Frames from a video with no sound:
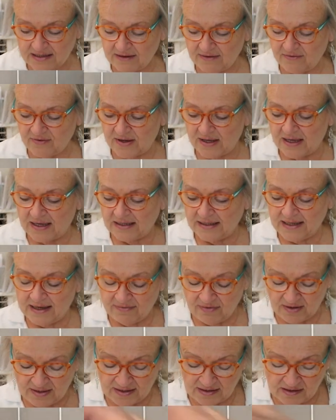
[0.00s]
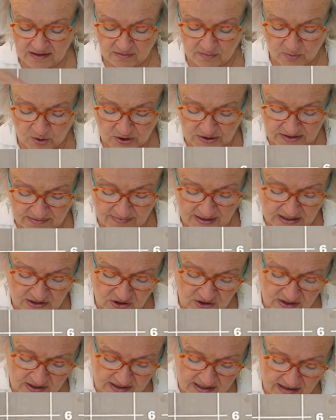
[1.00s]
of give a little more
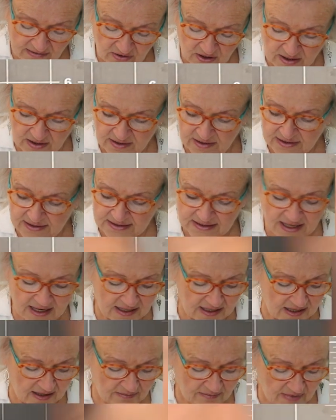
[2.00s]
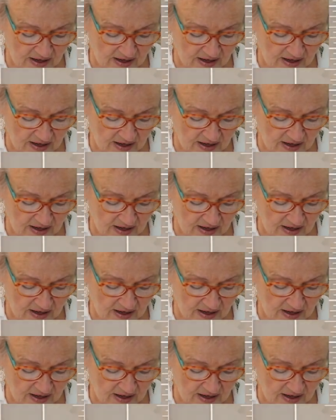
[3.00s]
dimension. Now it looks like in